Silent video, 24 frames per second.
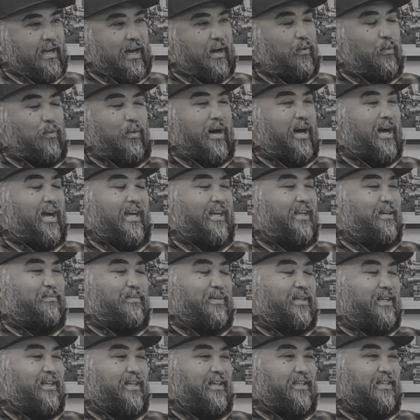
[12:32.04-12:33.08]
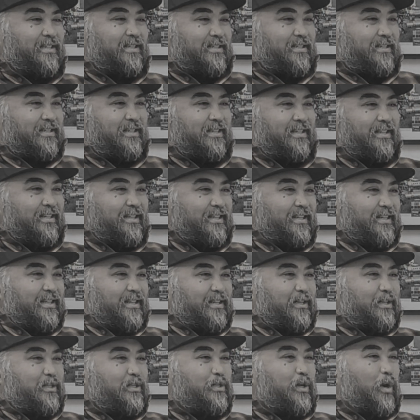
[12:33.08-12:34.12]
wine, because
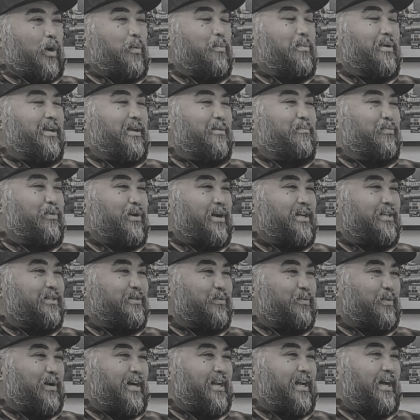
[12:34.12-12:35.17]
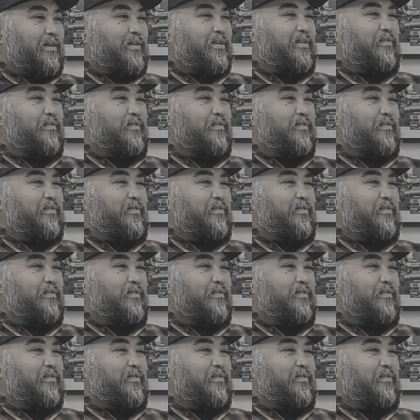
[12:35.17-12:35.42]
there's so many brands of wine. I don't